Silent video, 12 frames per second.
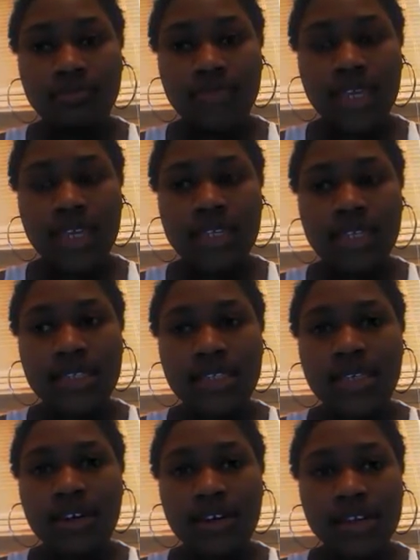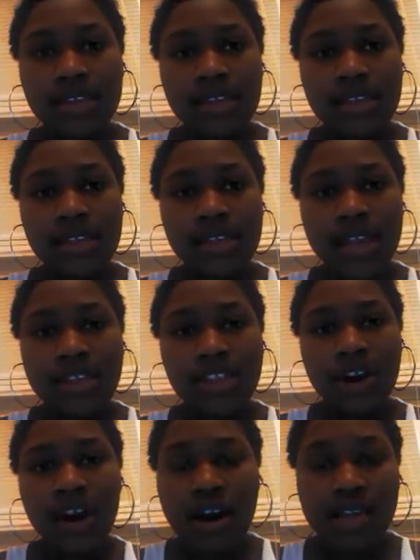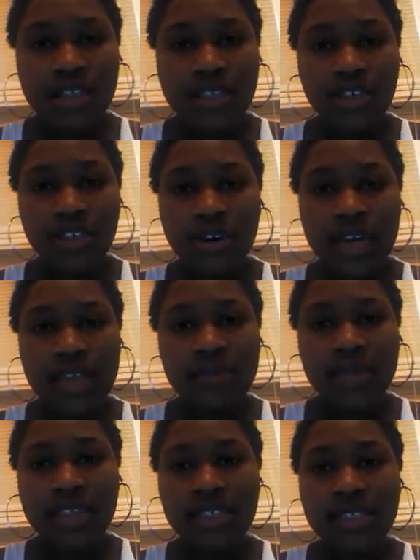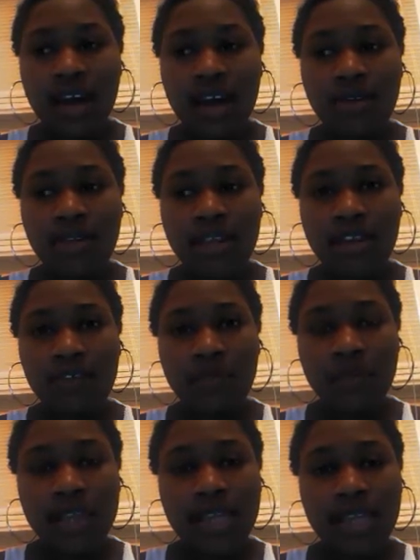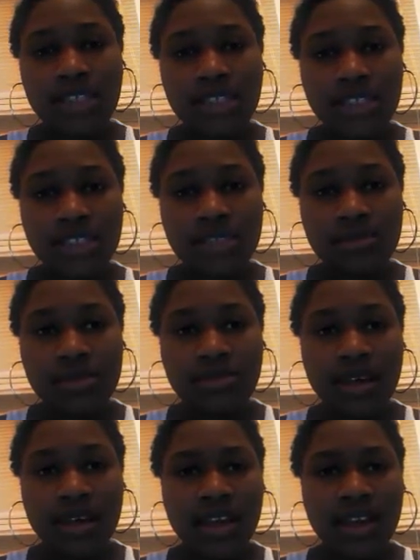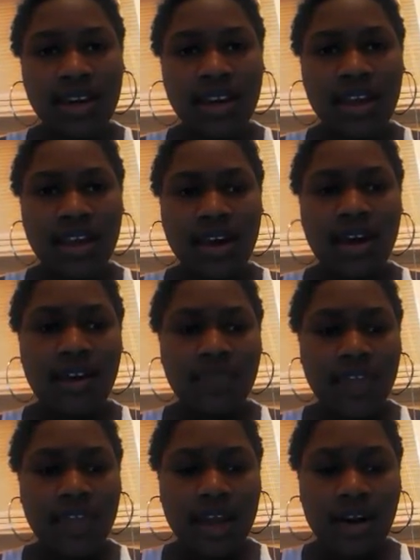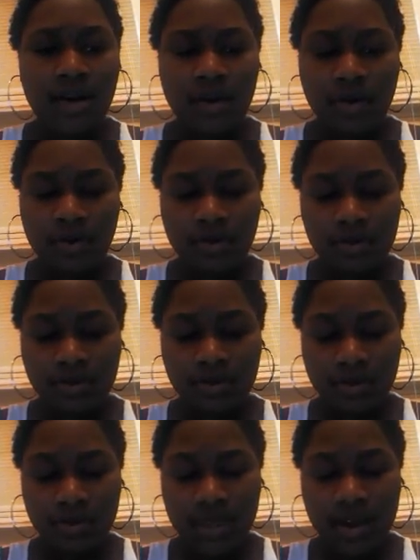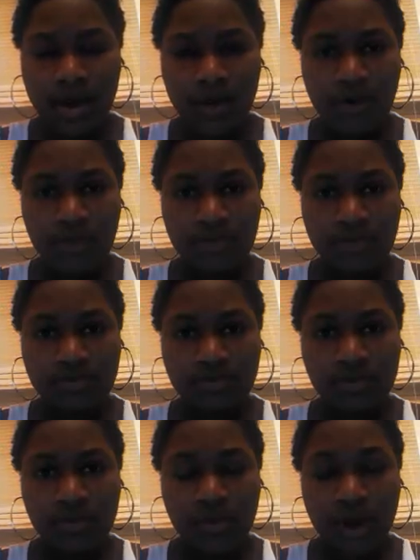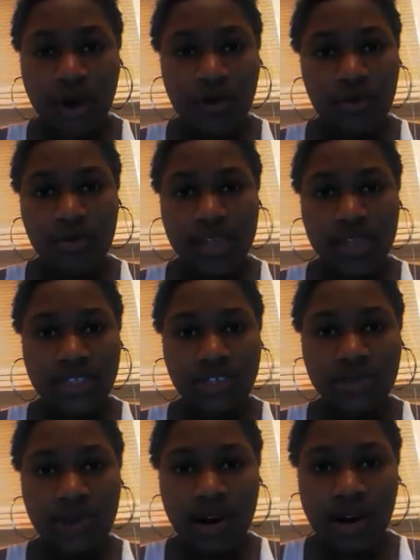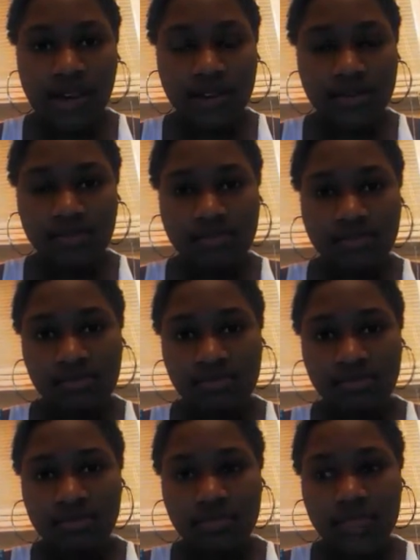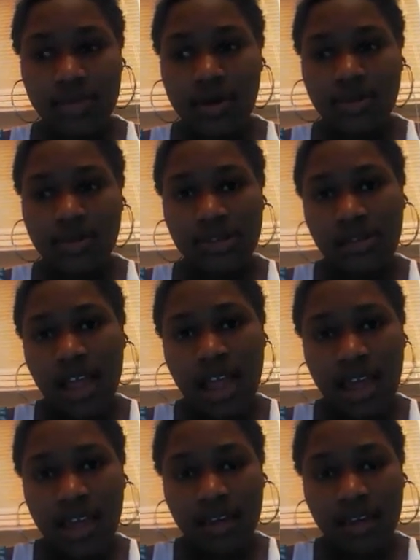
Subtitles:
can seriously like tarnish your image, not only of relationships, but of that whole, you know, role that you are supposed to play.